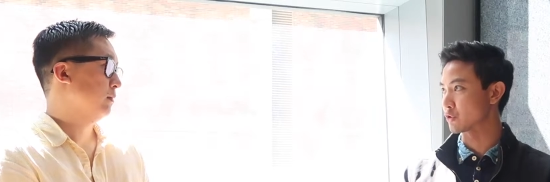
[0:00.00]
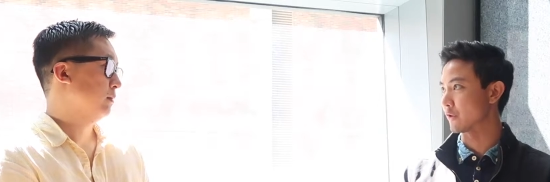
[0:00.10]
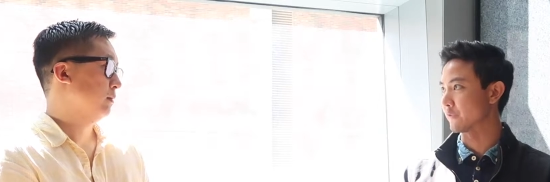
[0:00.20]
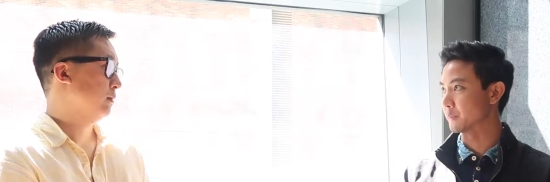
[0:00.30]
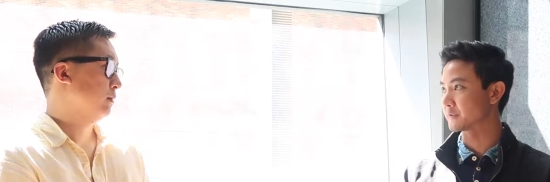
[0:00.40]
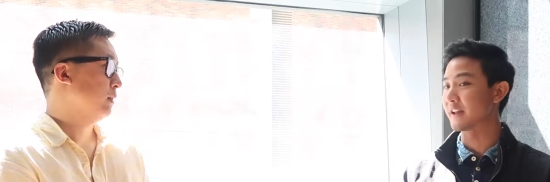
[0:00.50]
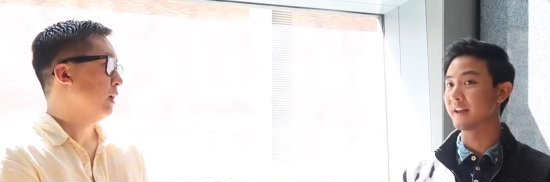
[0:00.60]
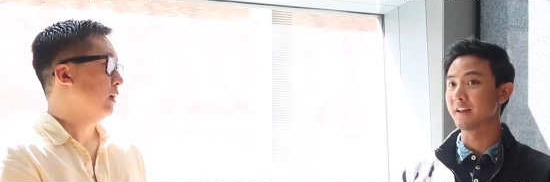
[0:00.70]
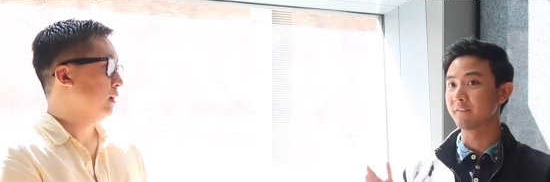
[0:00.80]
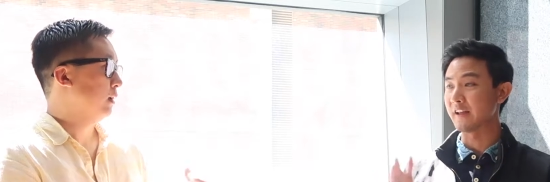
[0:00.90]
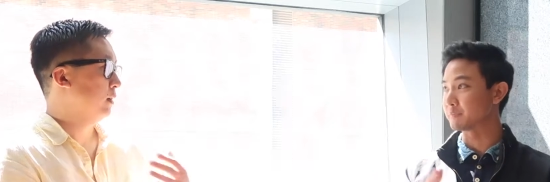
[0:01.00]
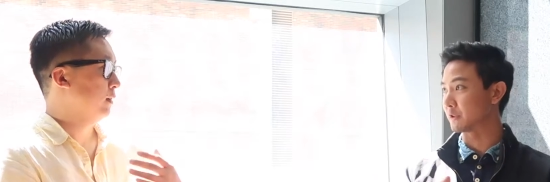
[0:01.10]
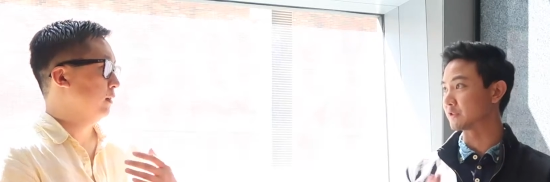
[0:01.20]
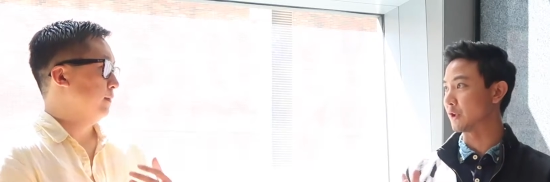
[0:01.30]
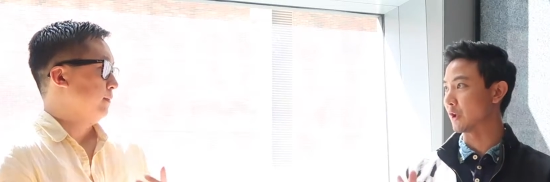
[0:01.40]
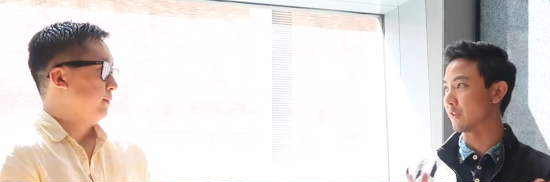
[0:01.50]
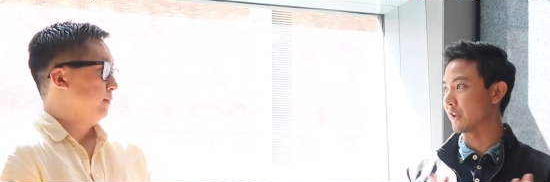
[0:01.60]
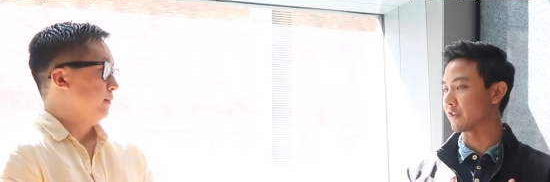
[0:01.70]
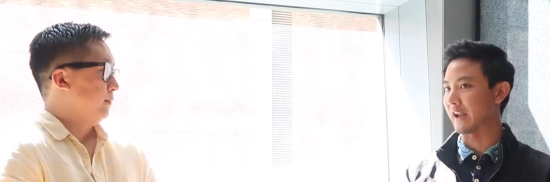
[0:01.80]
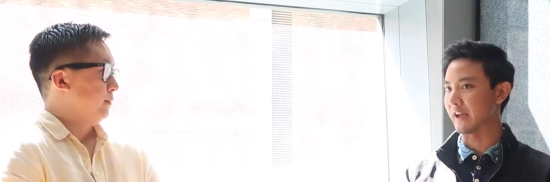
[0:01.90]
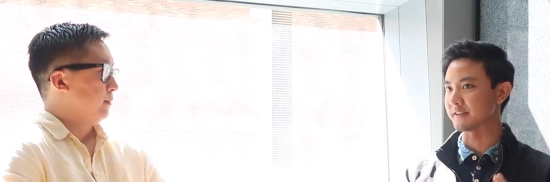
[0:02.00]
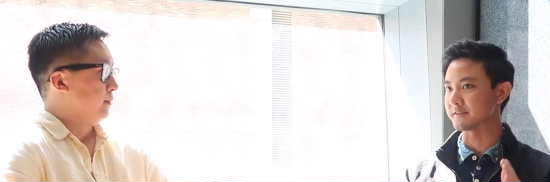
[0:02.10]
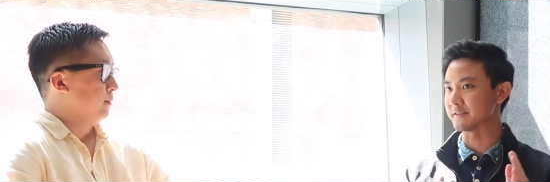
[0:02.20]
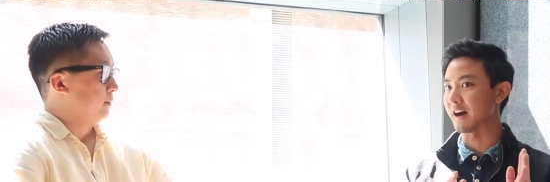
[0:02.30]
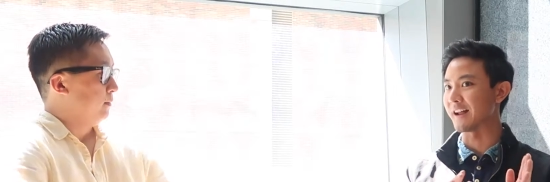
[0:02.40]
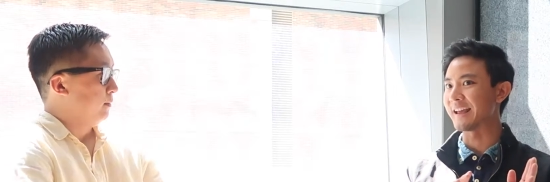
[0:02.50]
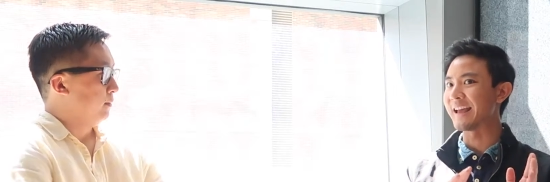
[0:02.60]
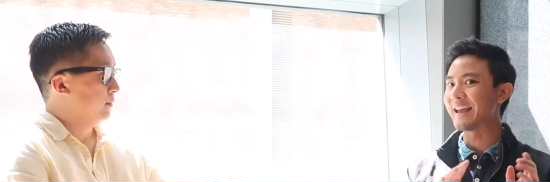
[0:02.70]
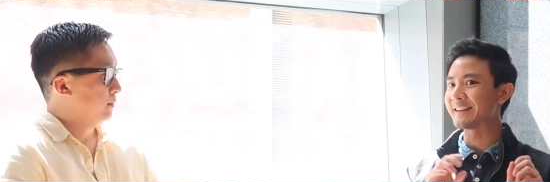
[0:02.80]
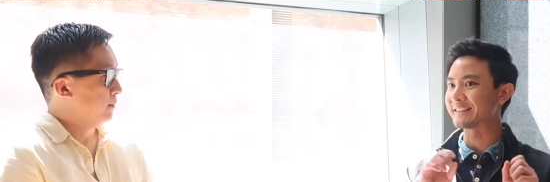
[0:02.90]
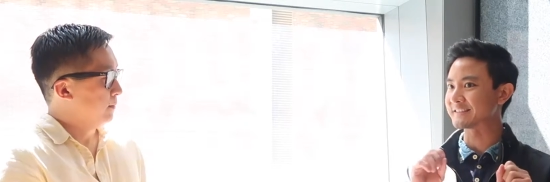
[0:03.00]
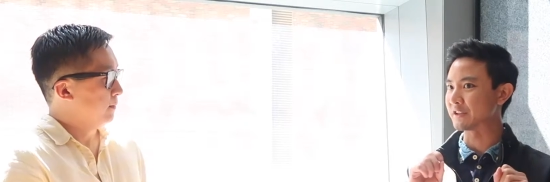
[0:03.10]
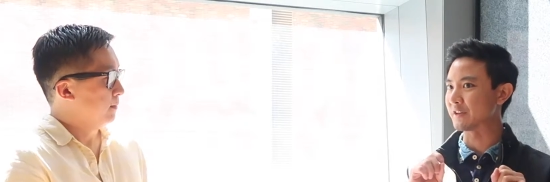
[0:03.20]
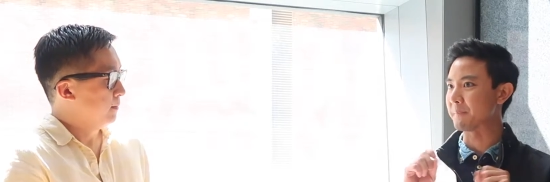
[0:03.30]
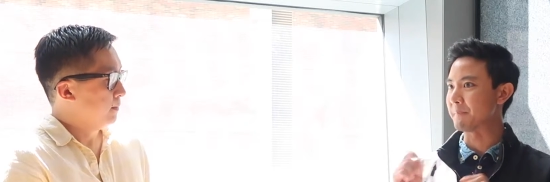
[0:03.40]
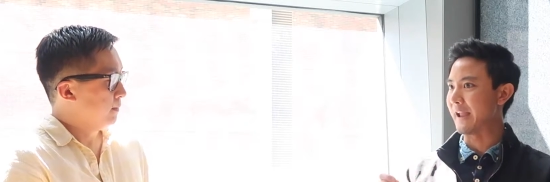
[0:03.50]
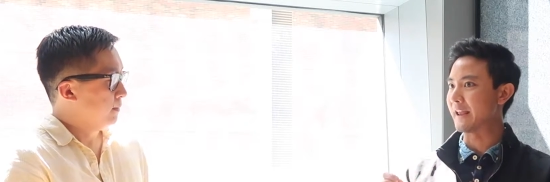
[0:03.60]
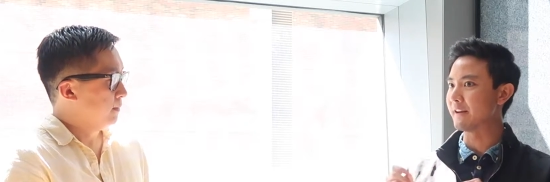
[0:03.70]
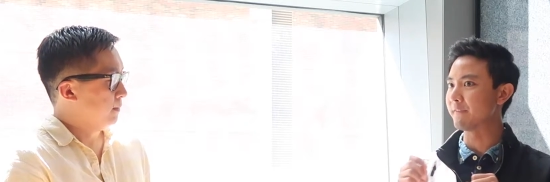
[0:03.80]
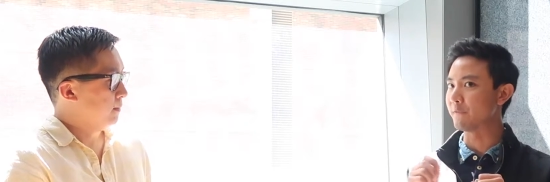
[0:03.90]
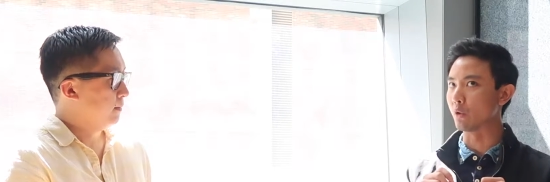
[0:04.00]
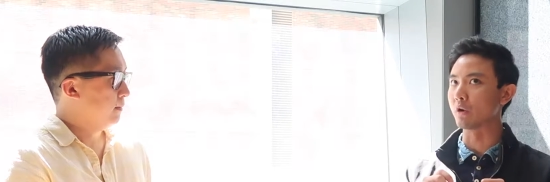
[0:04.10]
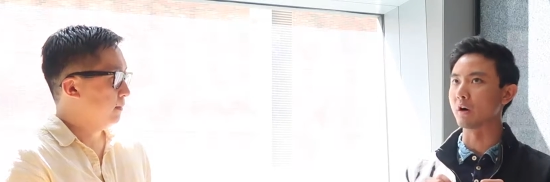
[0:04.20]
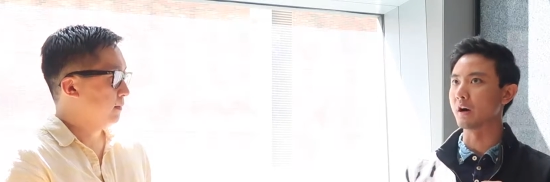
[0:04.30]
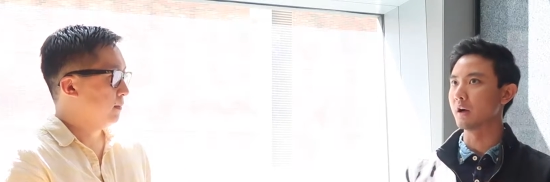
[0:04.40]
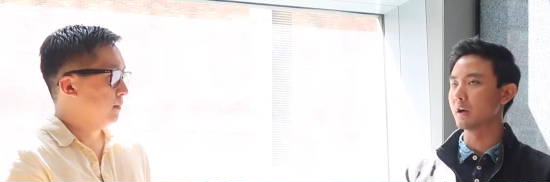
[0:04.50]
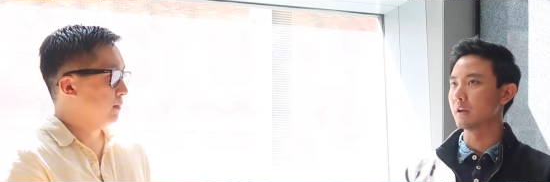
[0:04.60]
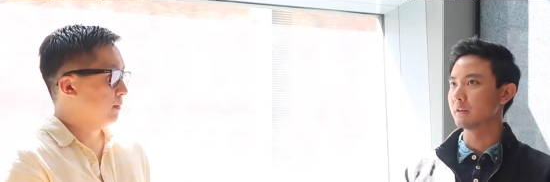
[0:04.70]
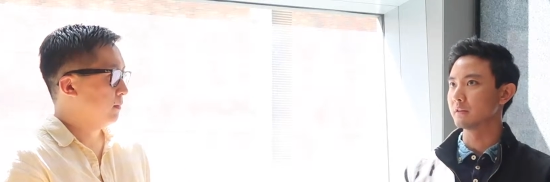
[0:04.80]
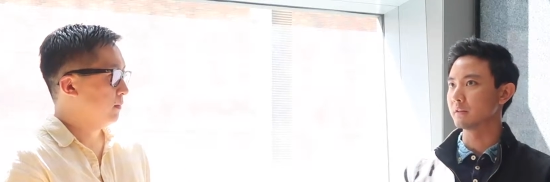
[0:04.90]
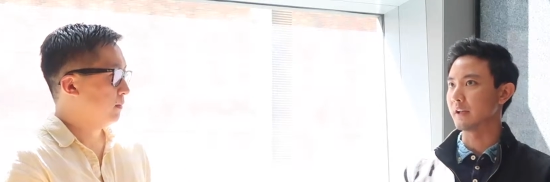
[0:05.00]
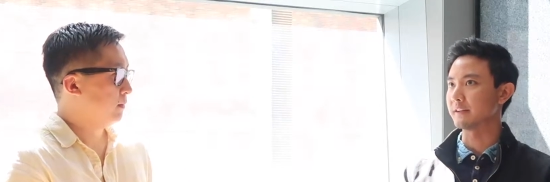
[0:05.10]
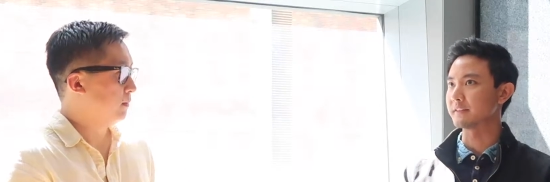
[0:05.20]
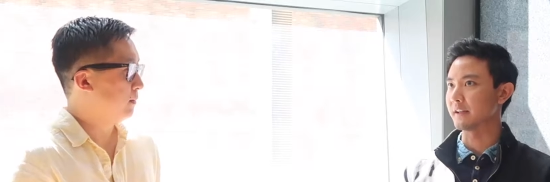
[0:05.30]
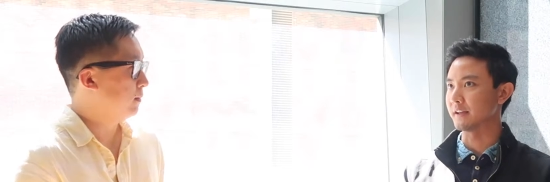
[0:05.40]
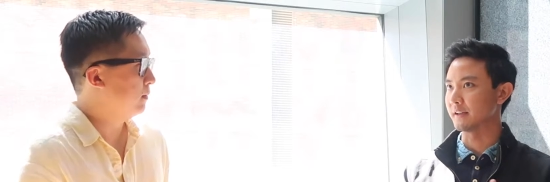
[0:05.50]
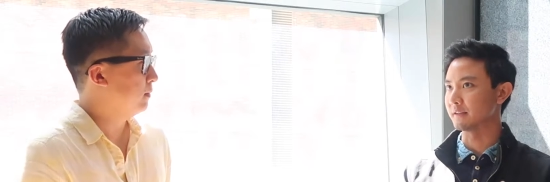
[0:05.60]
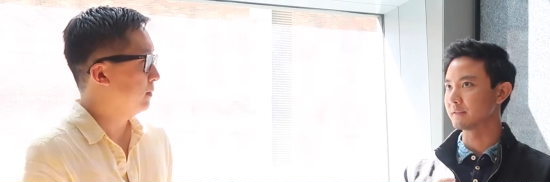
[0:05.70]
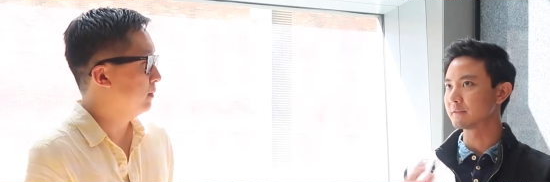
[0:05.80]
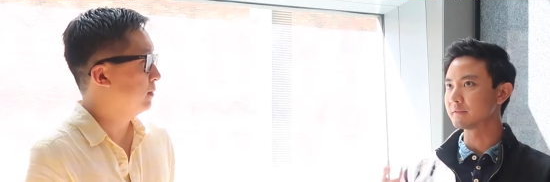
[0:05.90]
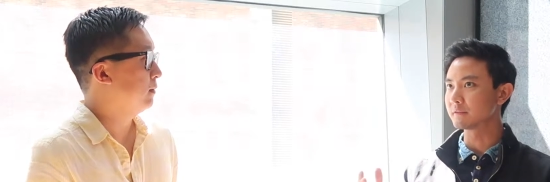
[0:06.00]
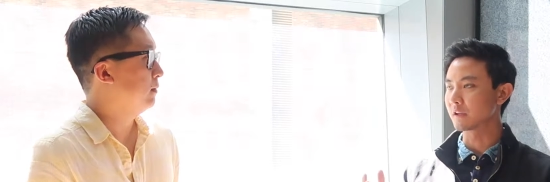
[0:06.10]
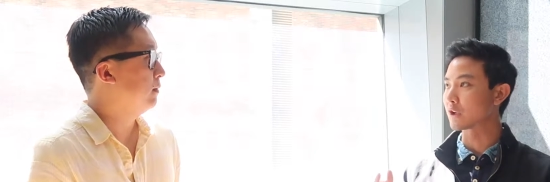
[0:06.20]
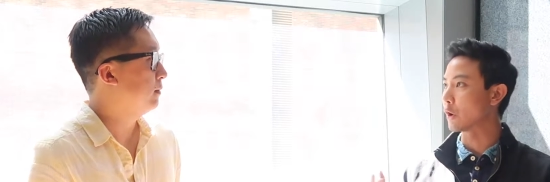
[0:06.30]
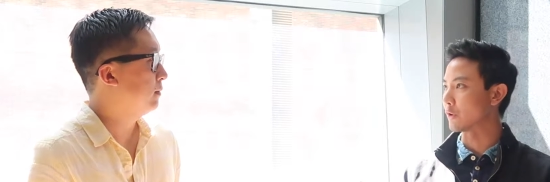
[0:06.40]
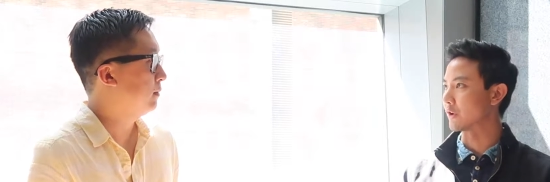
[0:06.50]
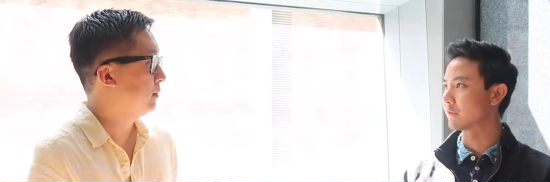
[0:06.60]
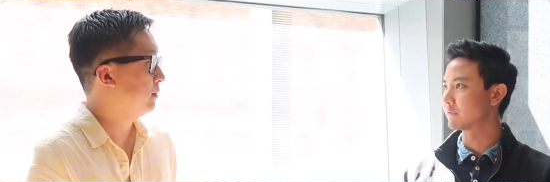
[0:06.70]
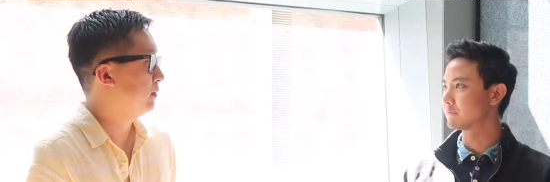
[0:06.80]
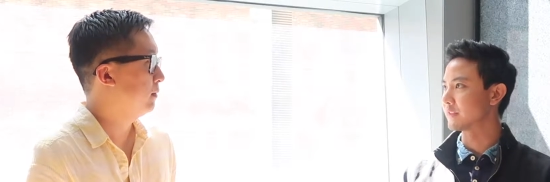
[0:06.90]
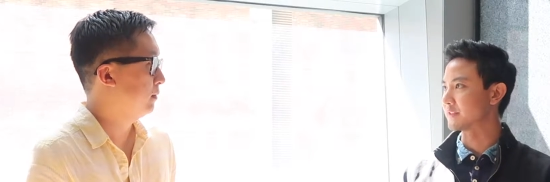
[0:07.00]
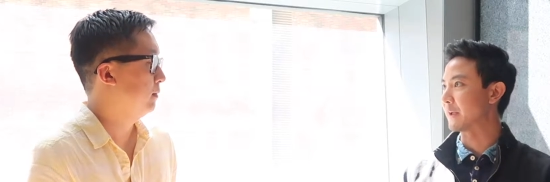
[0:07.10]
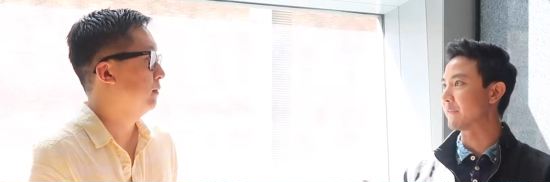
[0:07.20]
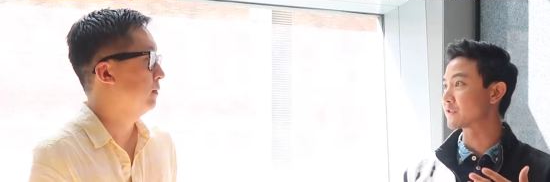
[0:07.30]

Speaker 1: short films. Facebook Studio, on the other hand, is not necessarily made for like say a, a coder. It's made